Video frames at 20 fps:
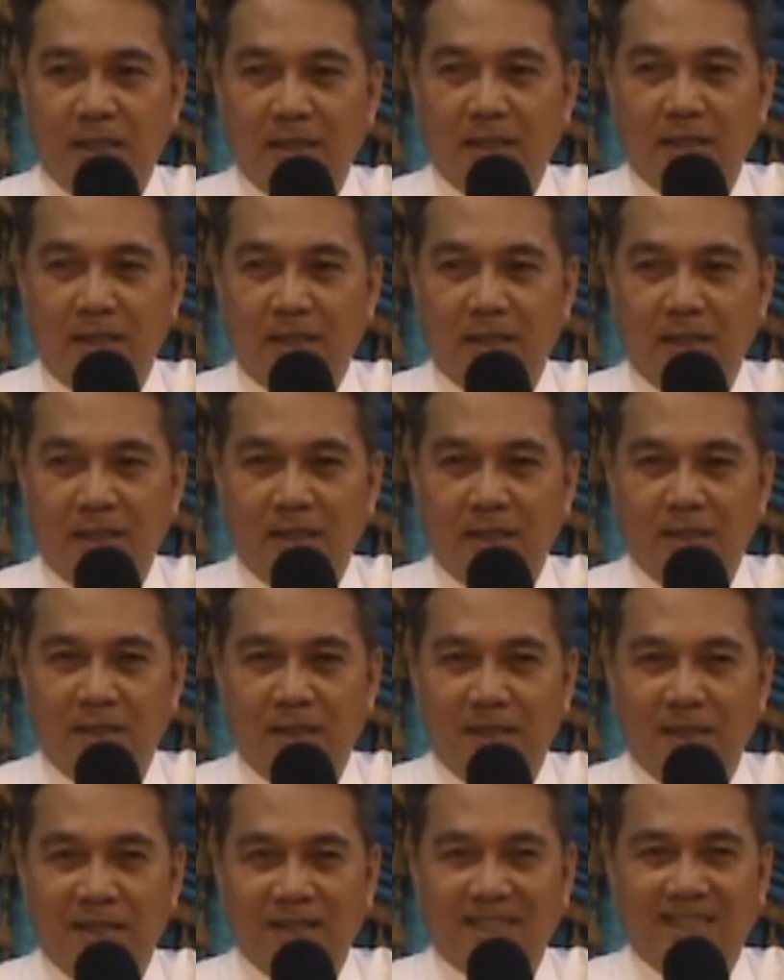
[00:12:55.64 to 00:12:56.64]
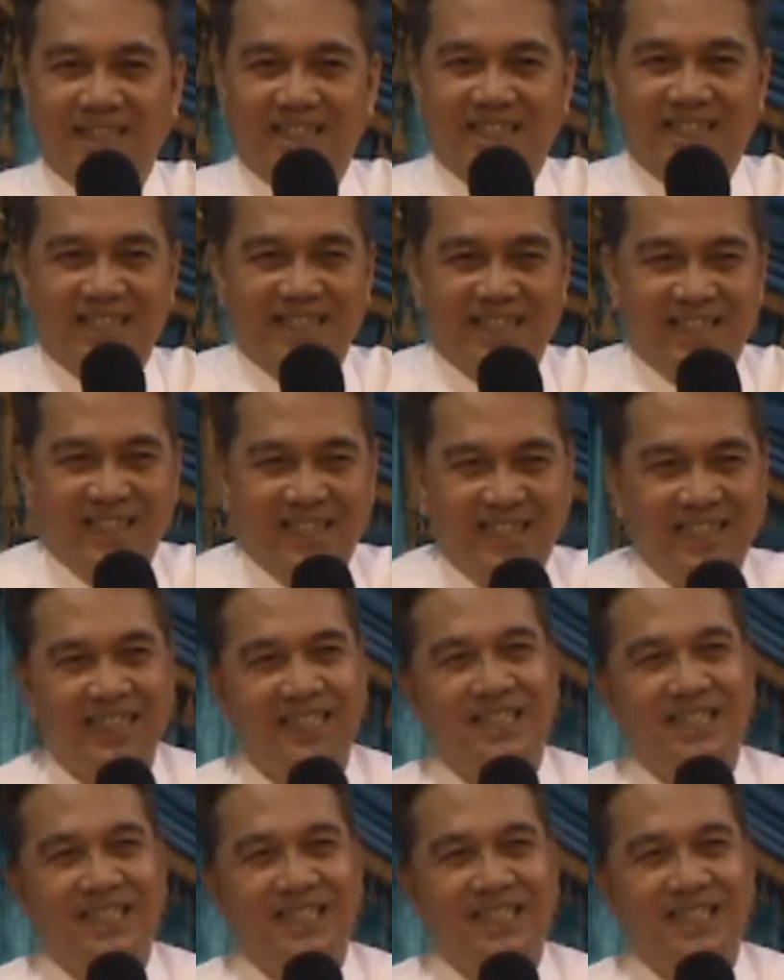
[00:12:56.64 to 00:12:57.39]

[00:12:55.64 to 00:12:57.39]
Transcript: Nothing is said.